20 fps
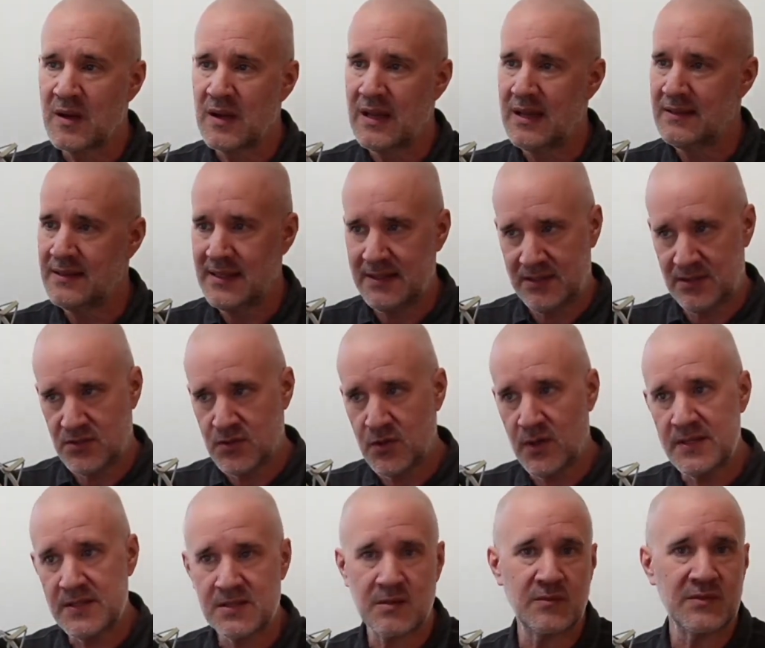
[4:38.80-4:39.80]
and then
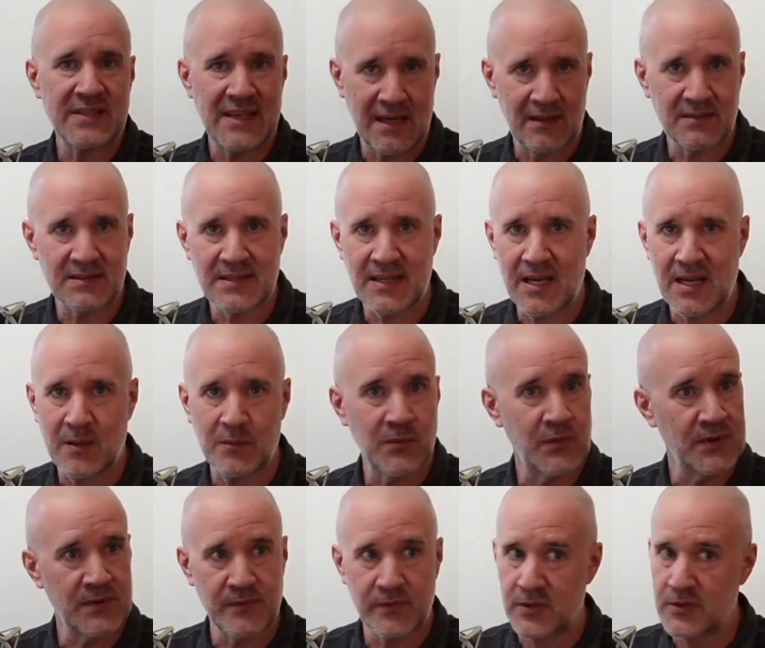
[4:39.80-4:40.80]
enjoy some downtime
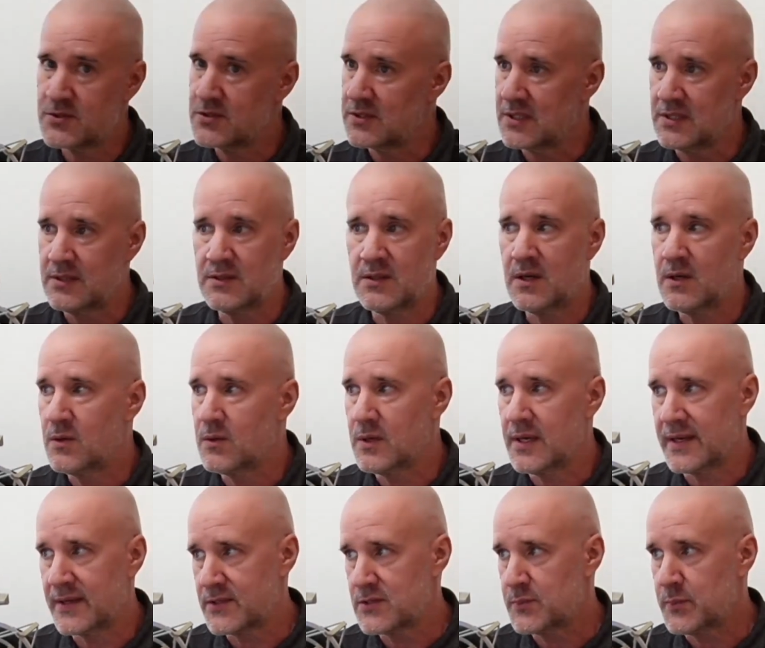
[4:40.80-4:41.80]
with virtually no
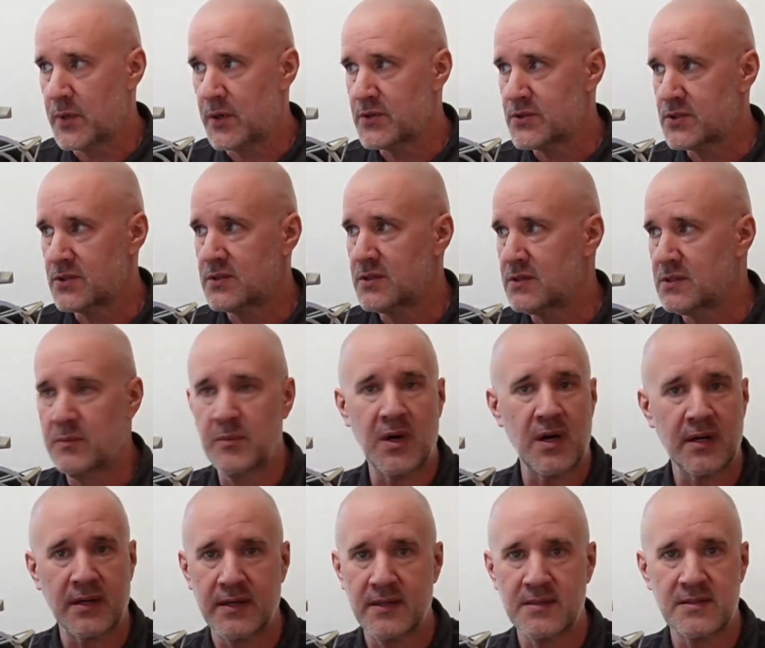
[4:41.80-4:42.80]
exposure to the
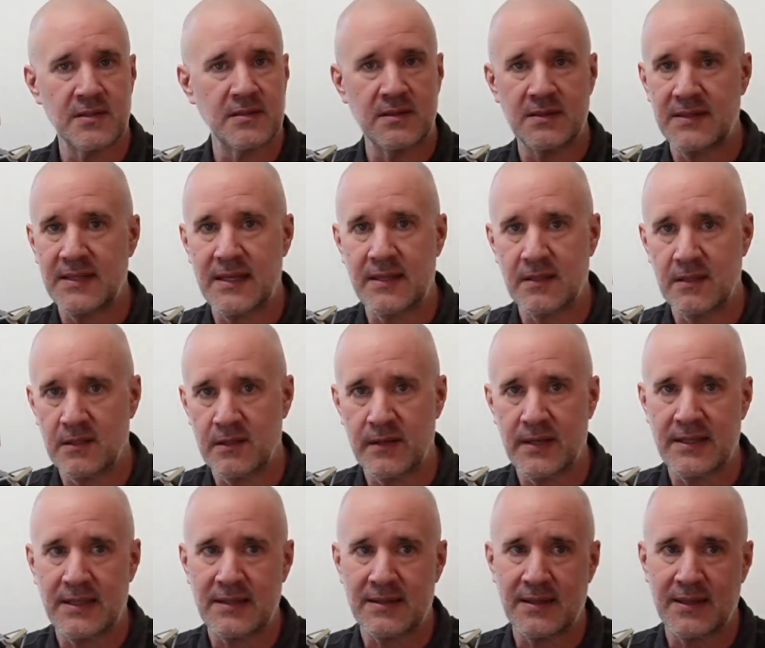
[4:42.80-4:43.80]
markets or the data or
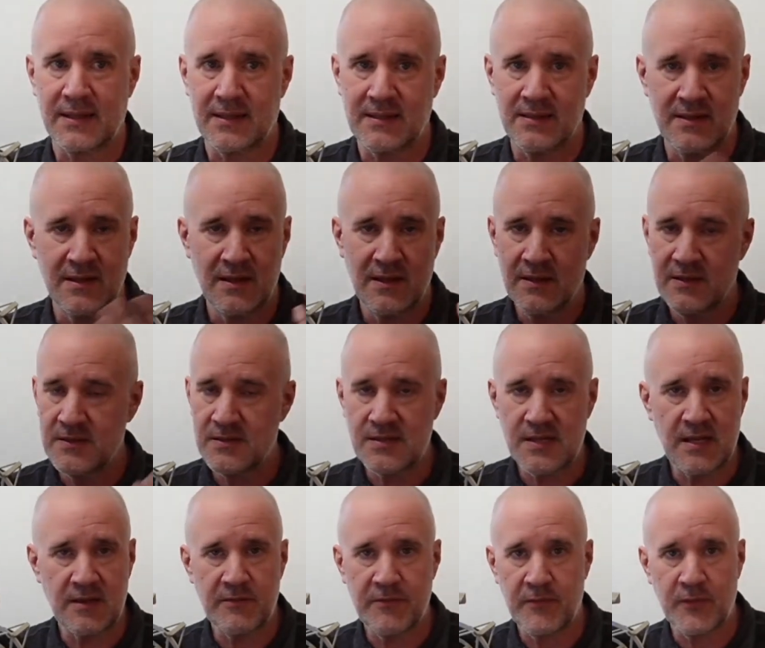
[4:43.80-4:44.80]
anything,
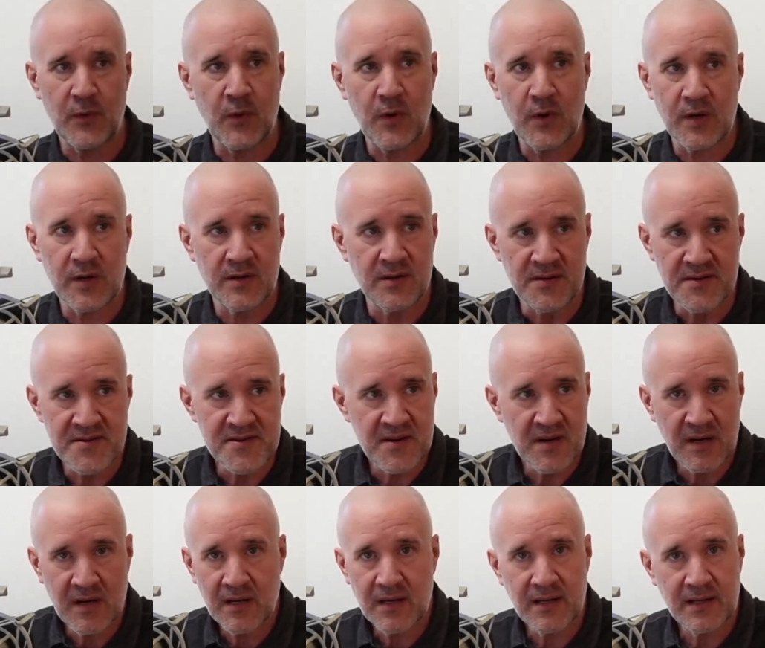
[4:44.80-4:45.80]
save for,
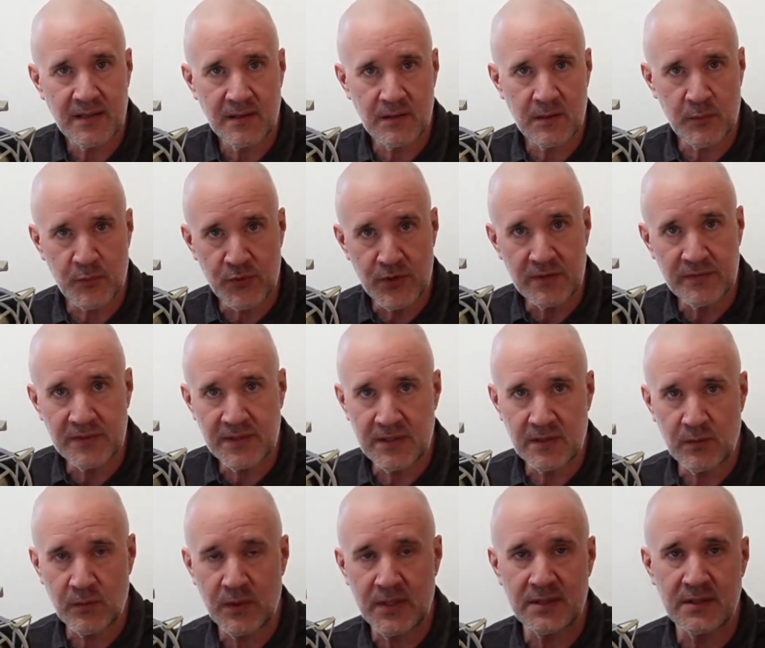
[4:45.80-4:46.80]
a brief
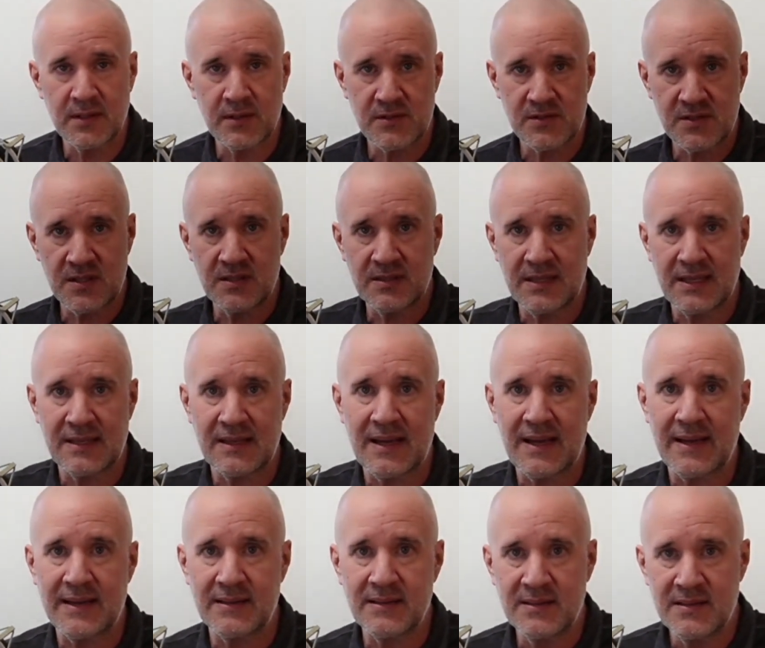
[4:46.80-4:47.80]
little window Sunday
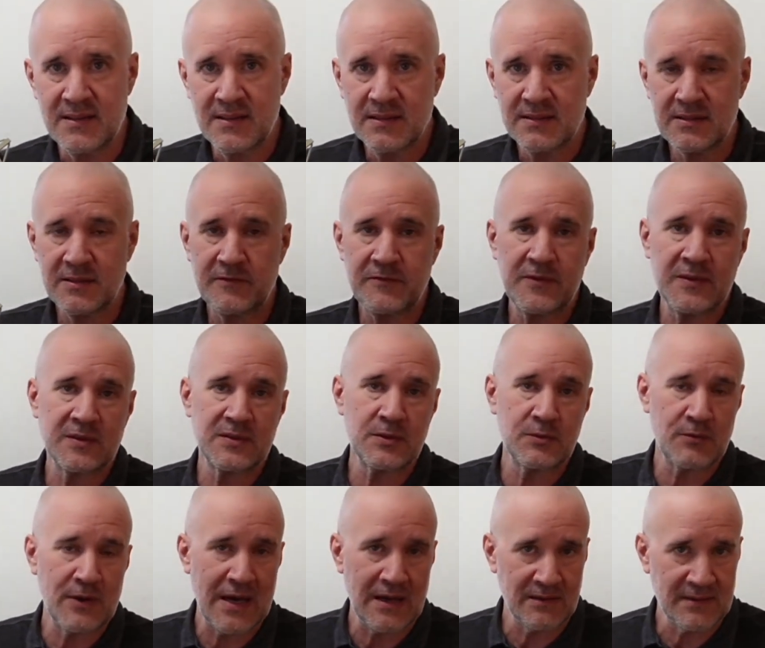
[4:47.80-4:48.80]
night to
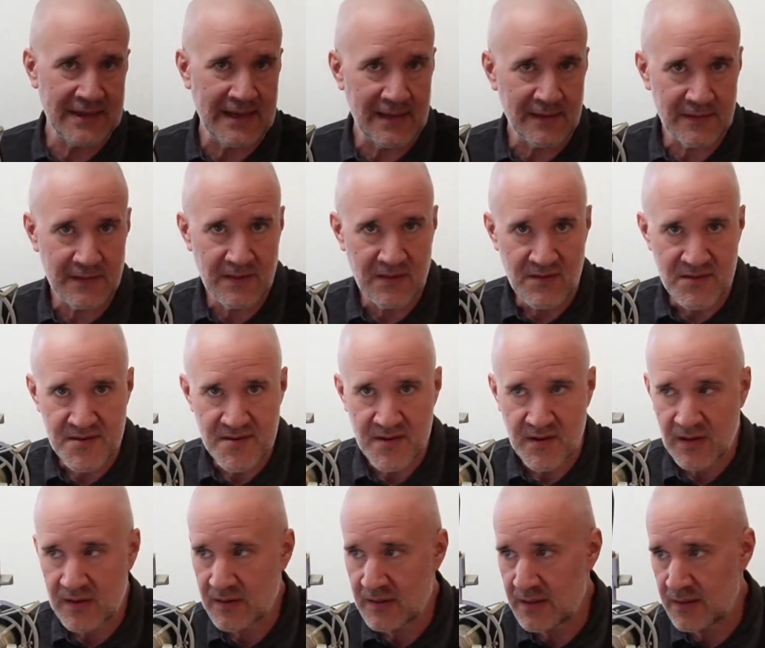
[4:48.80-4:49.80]
round out,
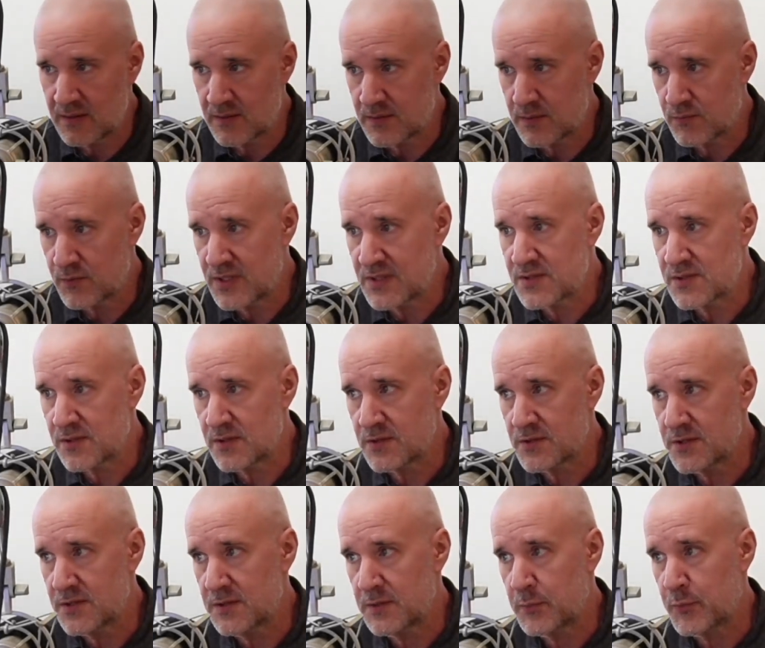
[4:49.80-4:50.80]
the
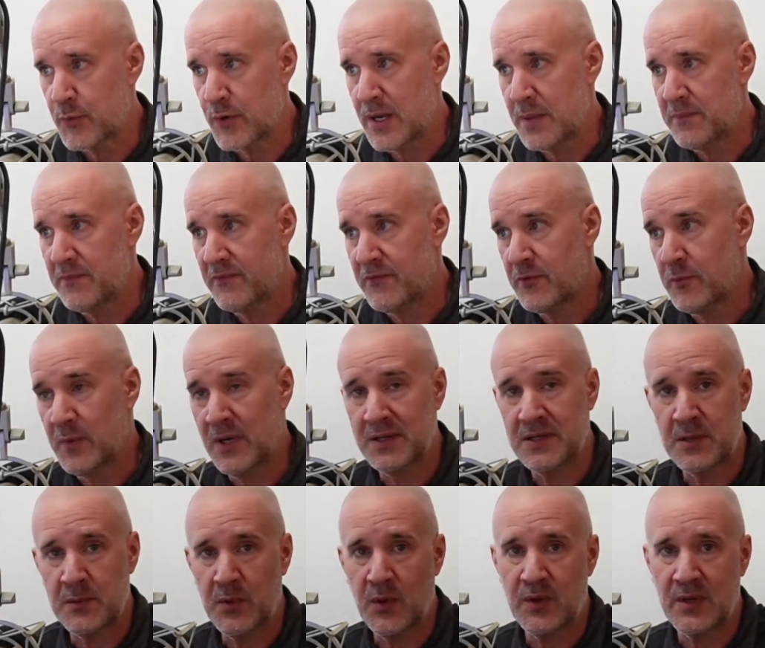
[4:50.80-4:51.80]
research and the prep for
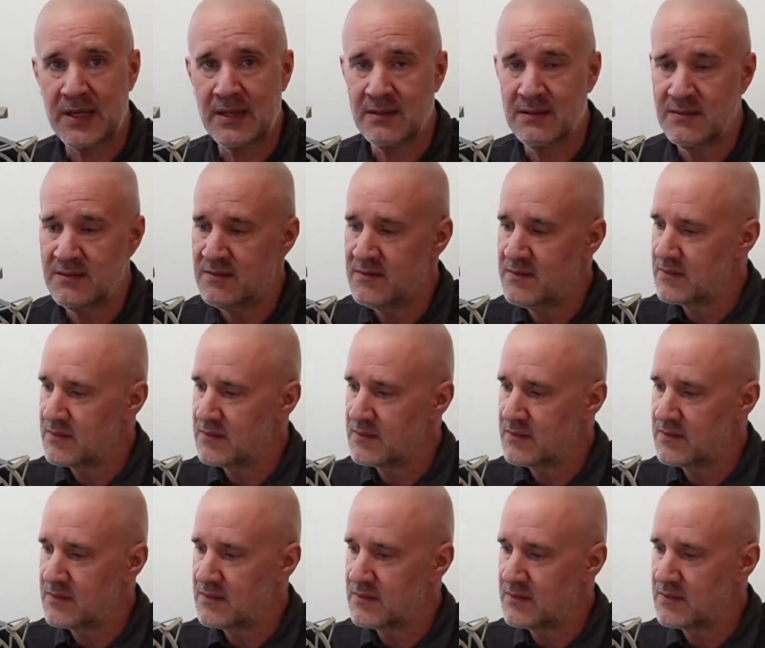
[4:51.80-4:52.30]
Monday morning.